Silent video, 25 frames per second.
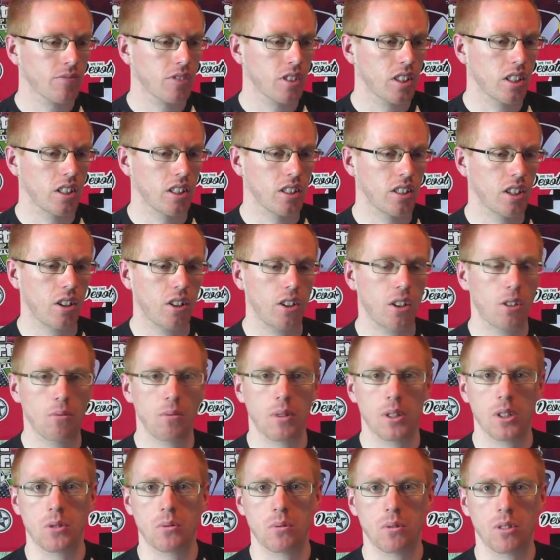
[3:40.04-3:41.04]
You don't know
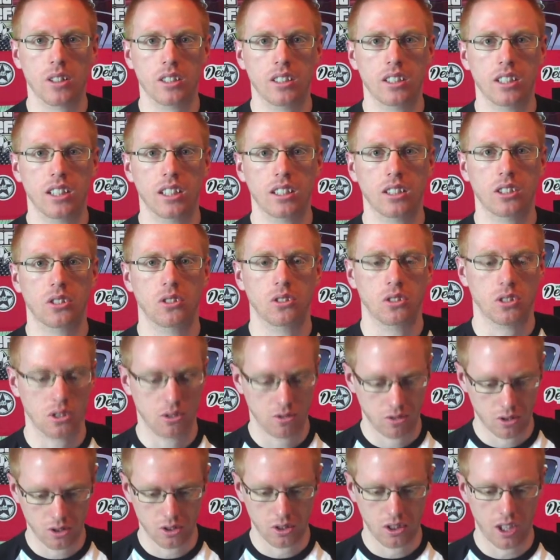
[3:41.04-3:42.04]
which one it is because
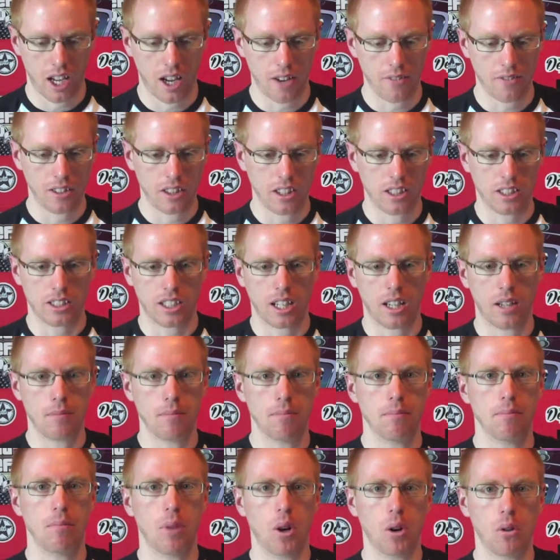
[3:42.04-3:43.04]
they're all having the
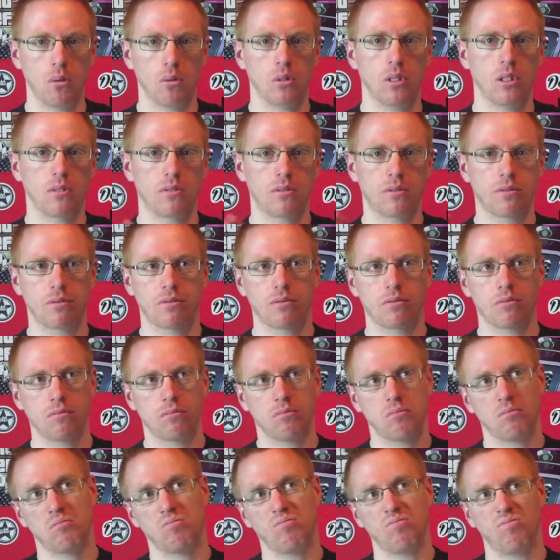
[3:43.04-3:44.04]
same bowl of
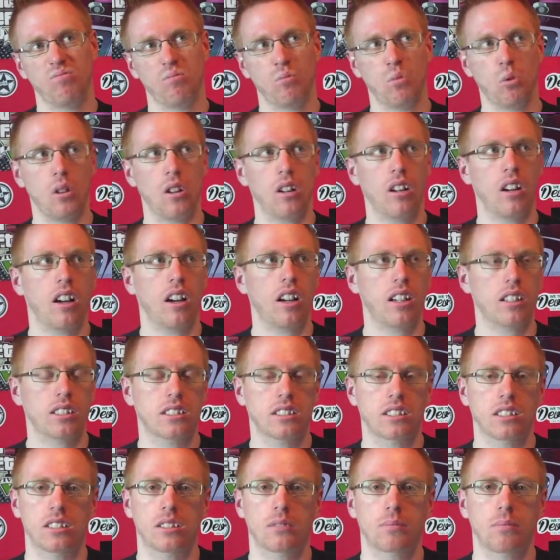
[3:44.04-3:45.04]
what I
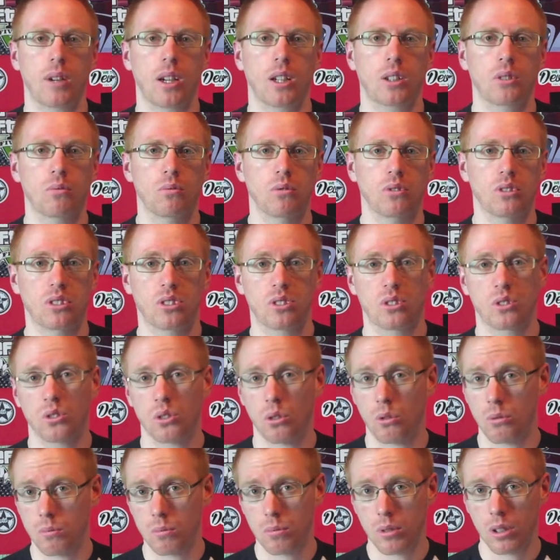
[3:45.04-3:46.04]
suspect was
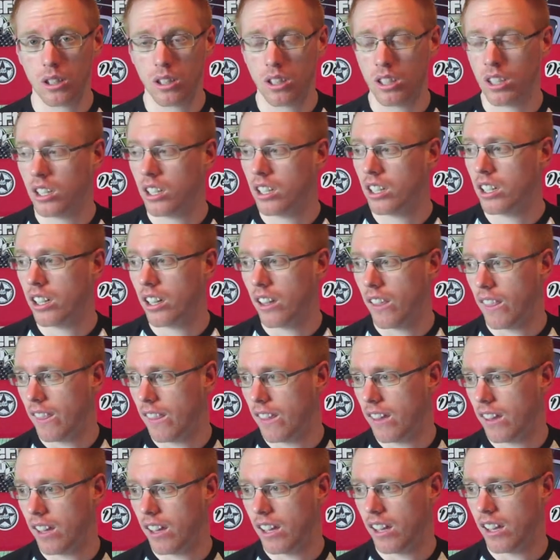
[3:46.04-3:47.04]
soup.
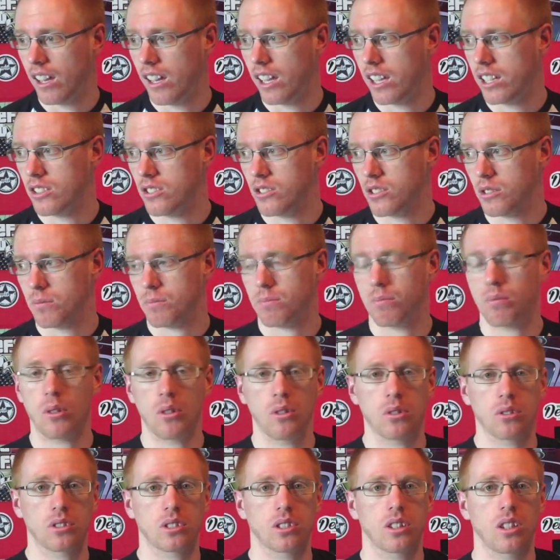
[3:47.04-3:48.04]
Uh, he just
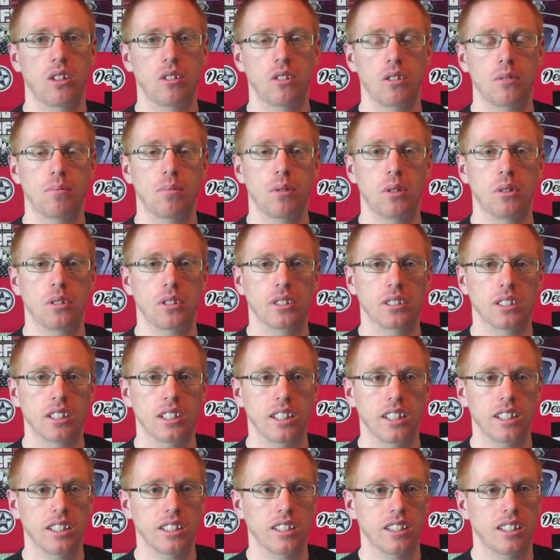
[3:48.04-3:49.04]
pours a load of poison
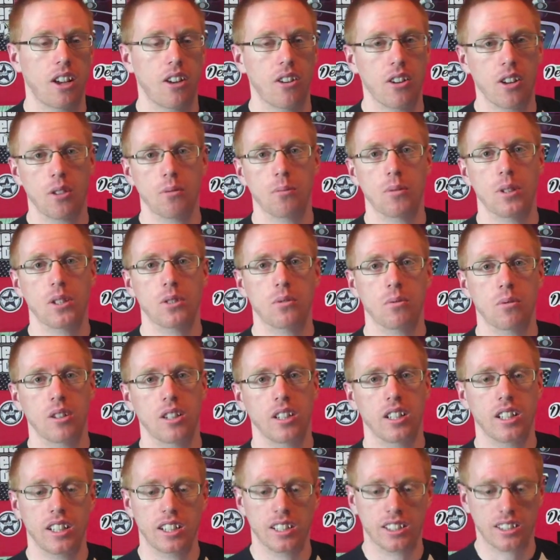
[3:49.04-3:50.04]
in, you don't know which one
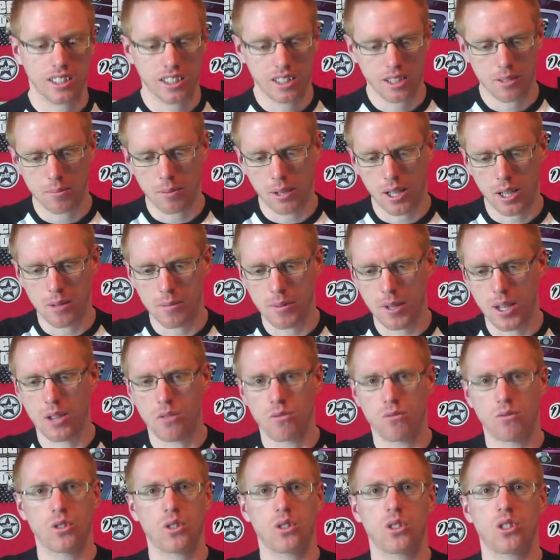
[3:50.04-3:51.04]
it is. Then they play a bit
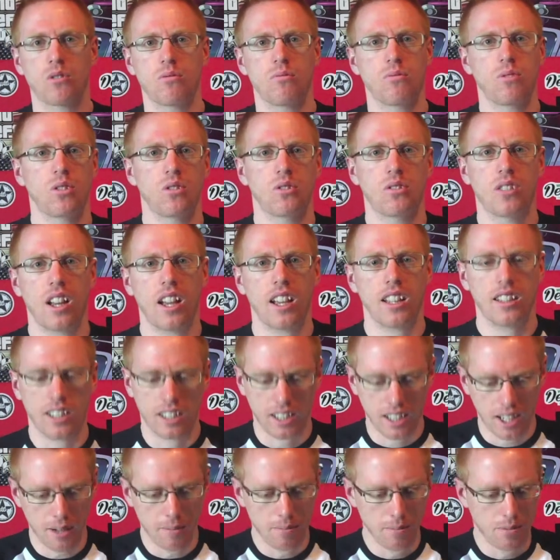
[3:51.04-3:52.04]
of Russian roulette, the
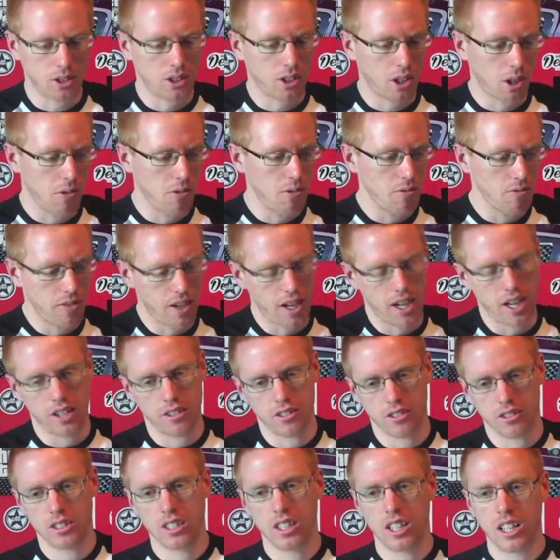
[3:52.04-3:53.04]
camera's going
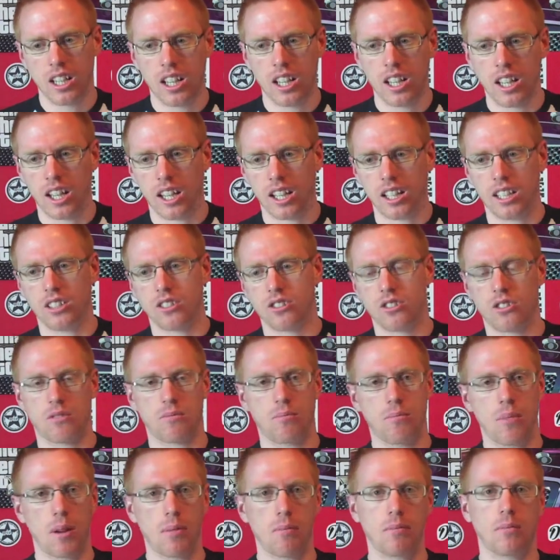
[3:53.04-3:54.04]
round each
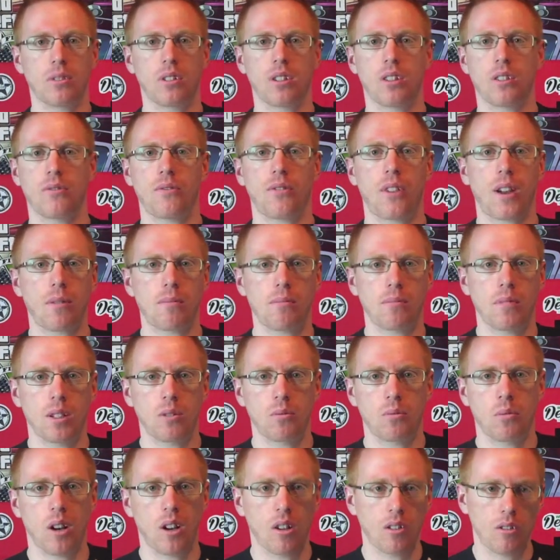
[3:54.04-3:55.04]
member of the family
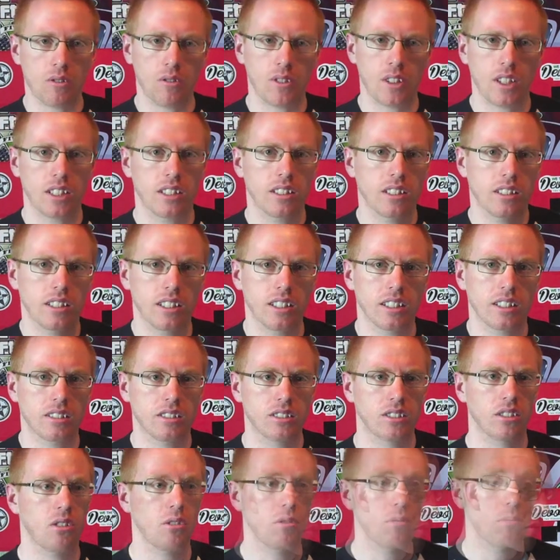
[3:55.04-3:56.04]
while they're eating this
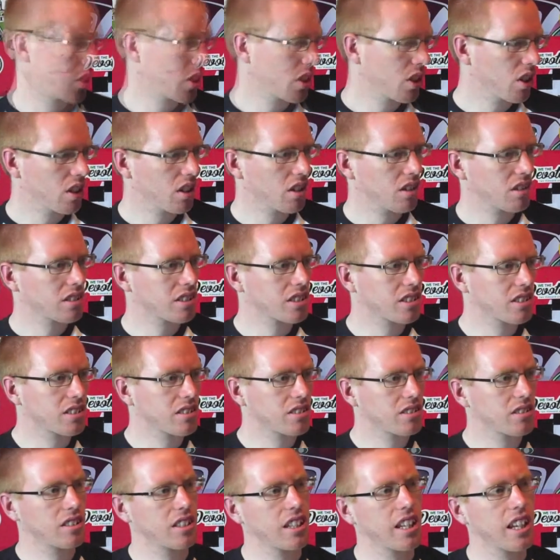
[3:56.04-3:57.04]
soup. There's
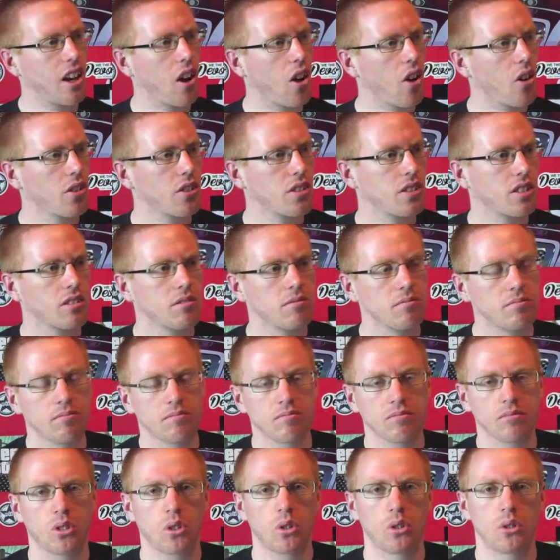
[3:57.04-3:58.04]
the odd
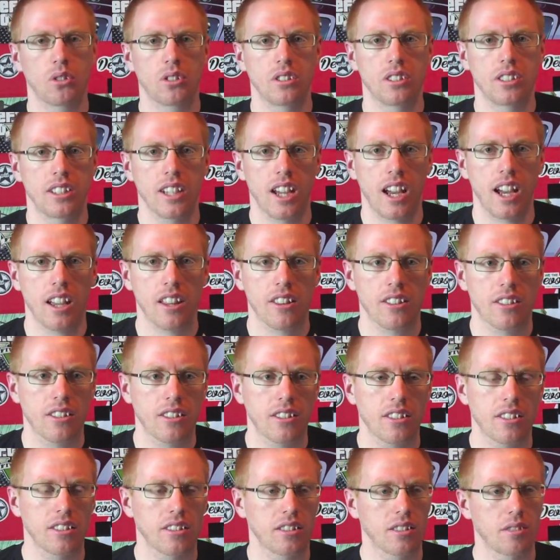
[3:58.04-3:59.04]
good
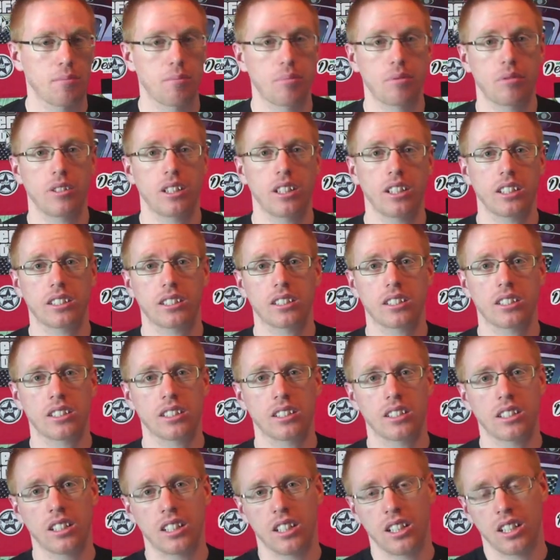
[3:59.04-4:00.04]
death. The priest,
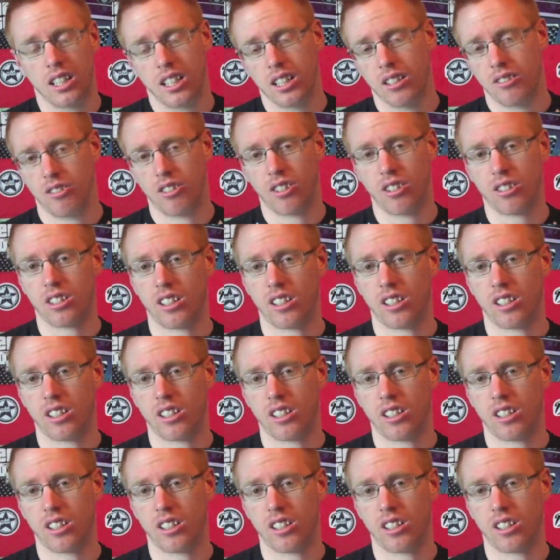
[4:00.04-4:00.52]
not